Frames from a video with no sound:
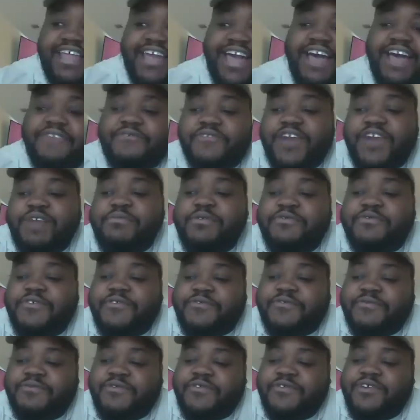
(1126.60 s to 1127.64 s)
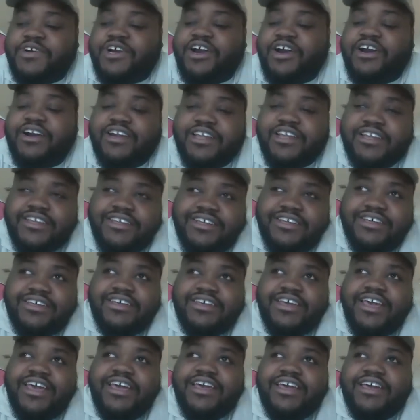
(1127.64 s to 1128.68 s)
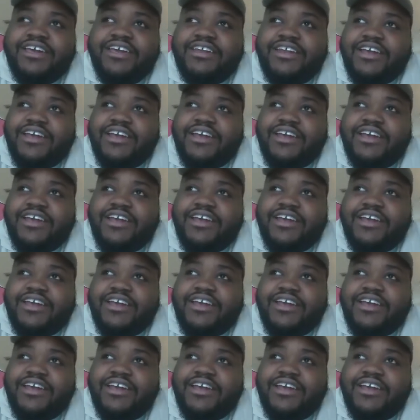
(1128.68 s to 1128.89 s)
cut Freeman for Gurley. And